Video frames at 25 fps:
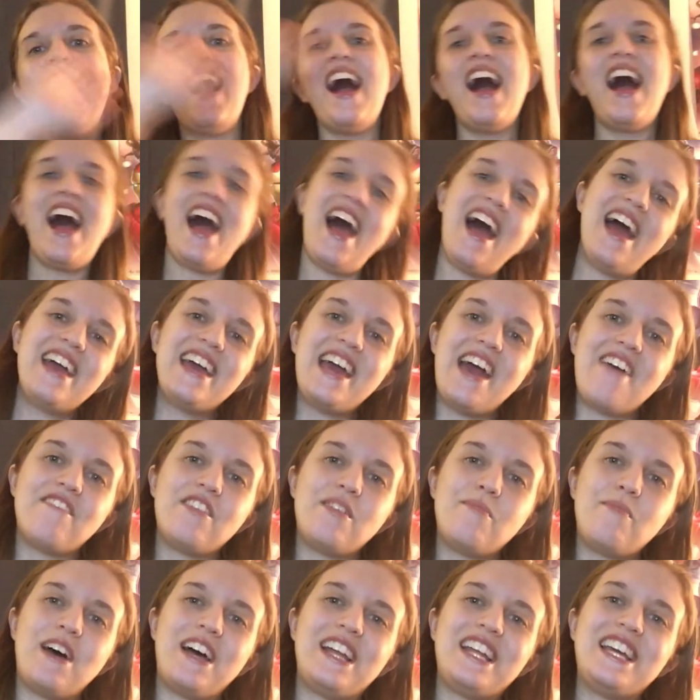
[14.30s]
Hi
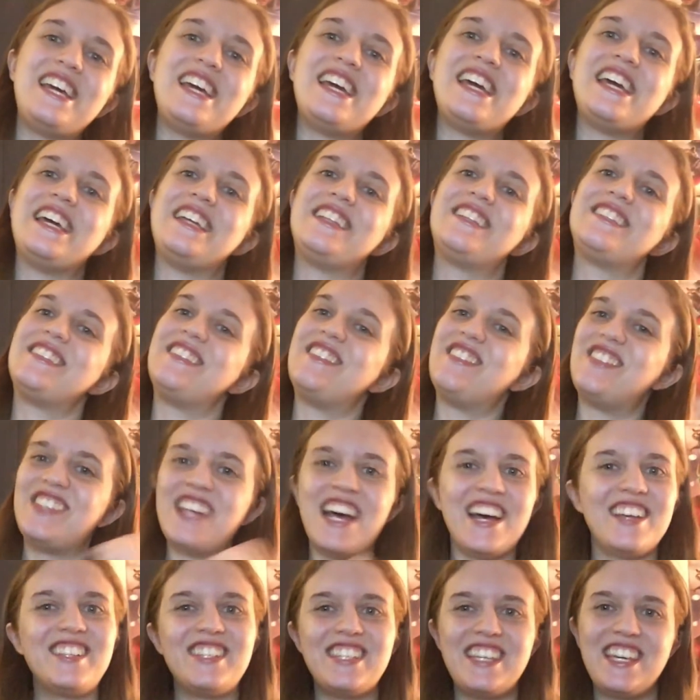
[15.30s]
everybody, it's
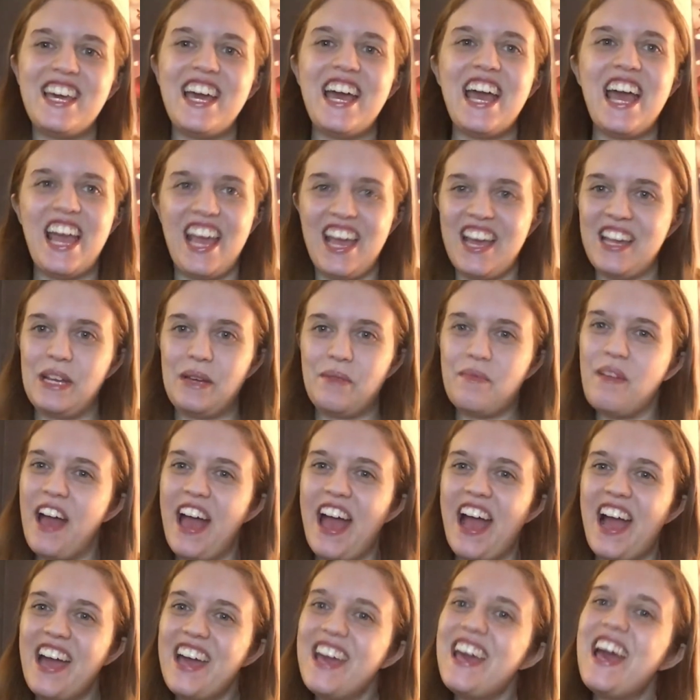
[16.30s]
Jessie
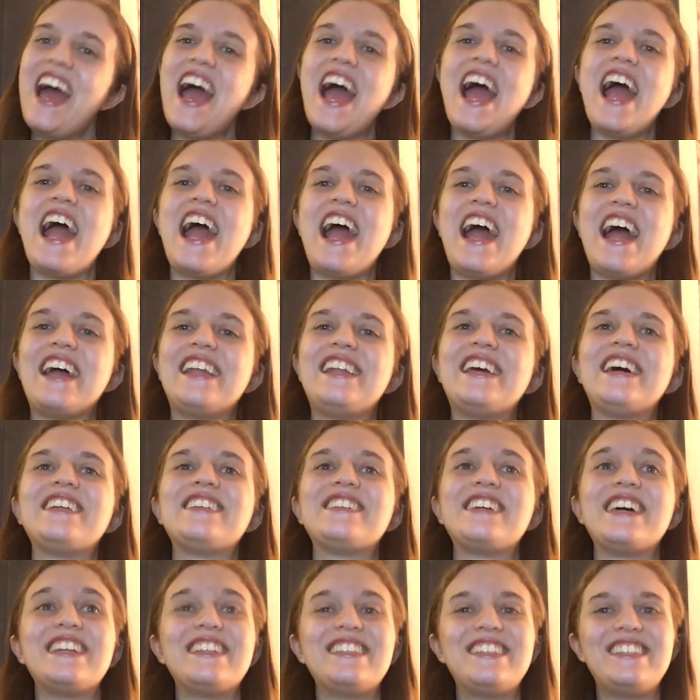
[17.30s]
Anime, and
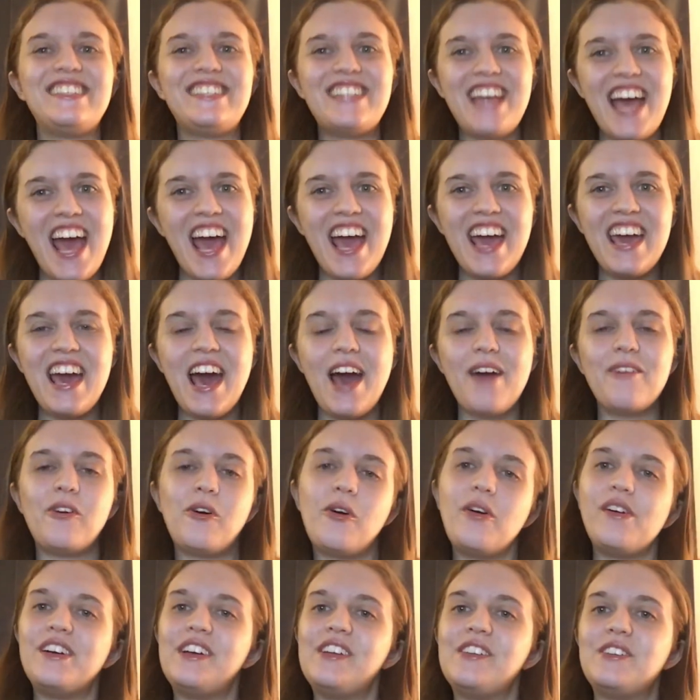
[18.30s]
today I'm
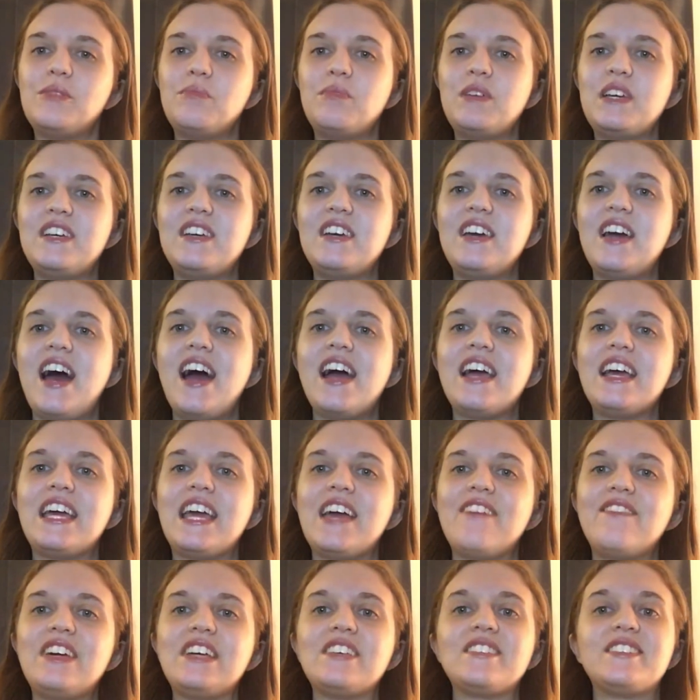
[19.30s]
going to be
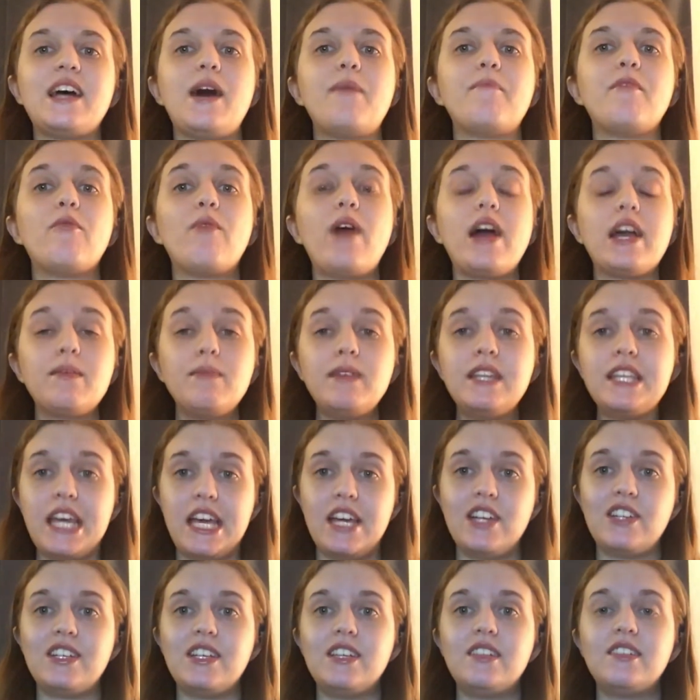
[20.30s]
giving some
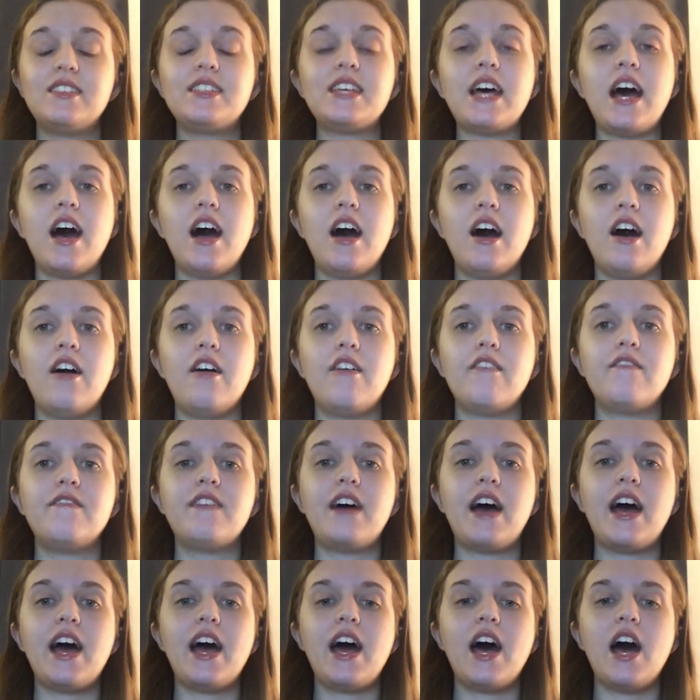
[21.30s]
recommendations of
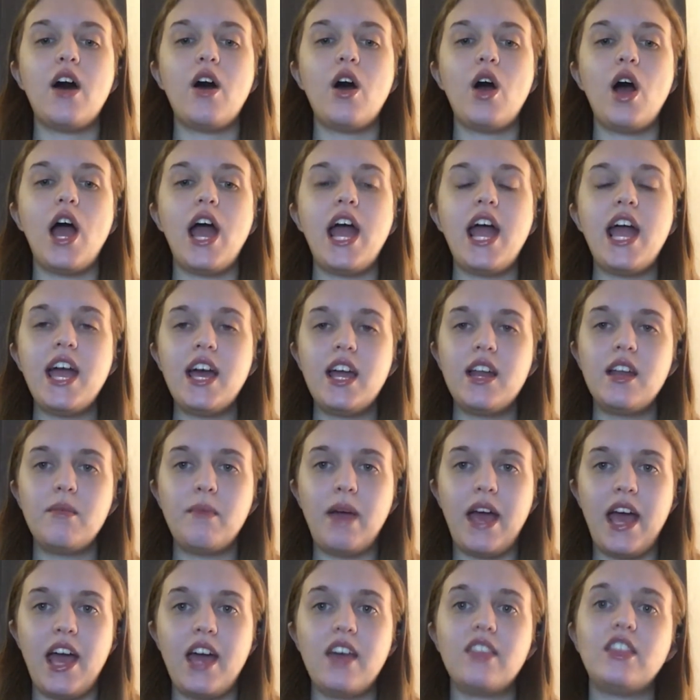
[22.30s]

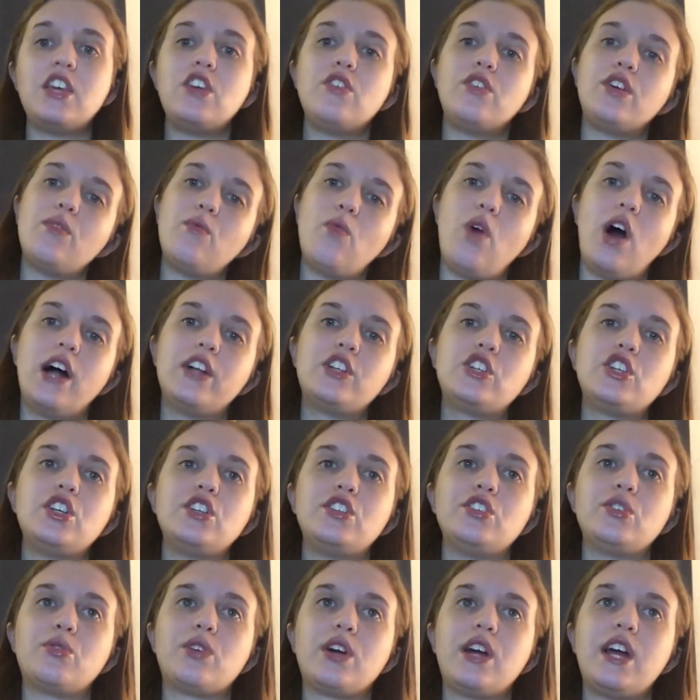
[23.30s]
anime that you can watch
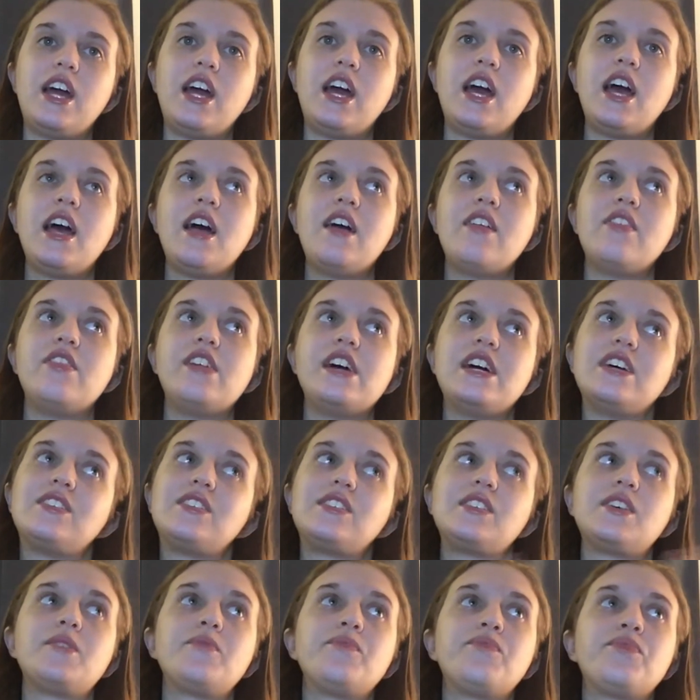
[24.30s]
during
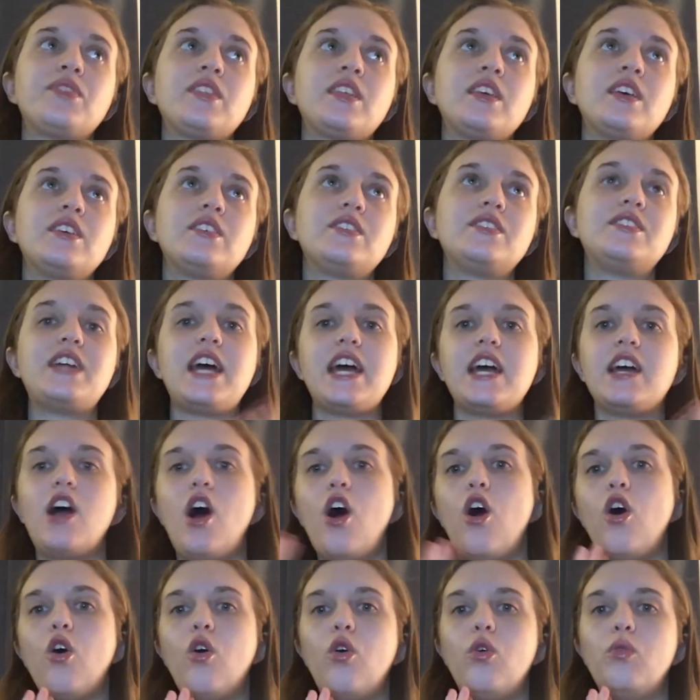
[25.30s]
this
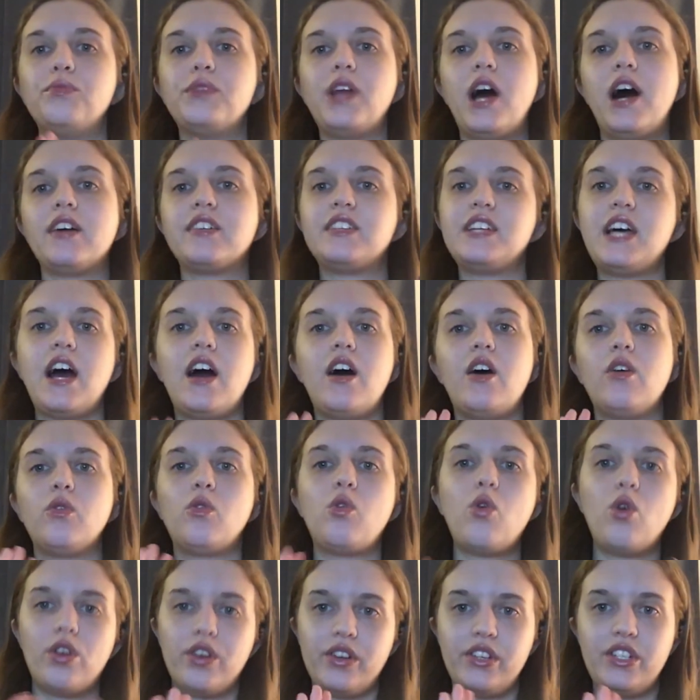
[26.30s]
stay-at-home, lockdown,
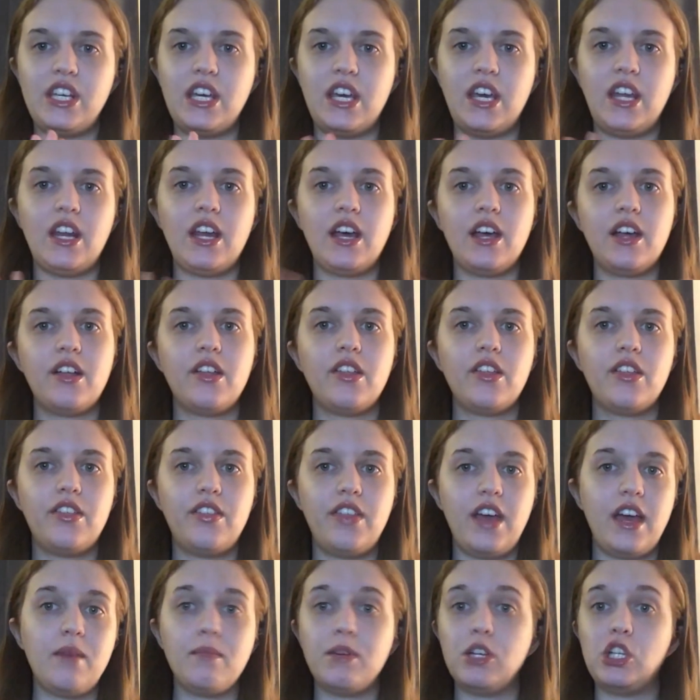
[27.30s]
quarantine
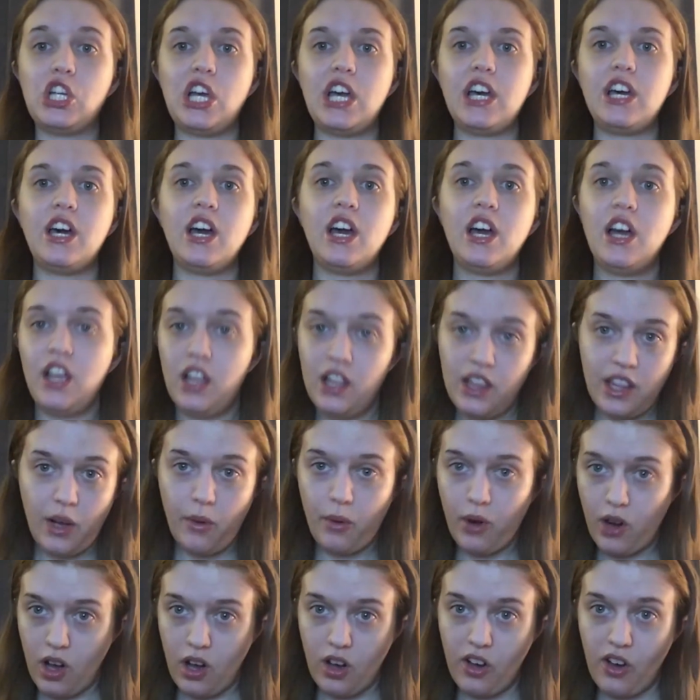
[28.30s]
thingamajig that
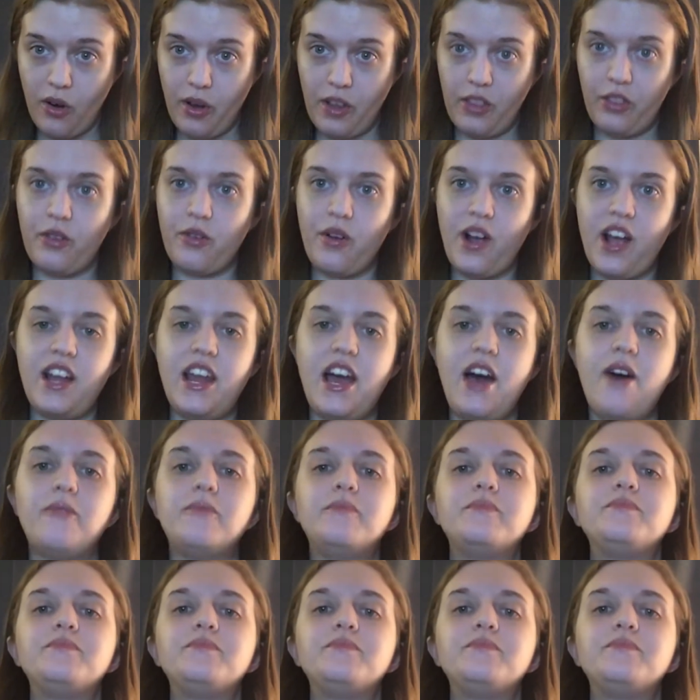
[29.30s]
we're all going through right now.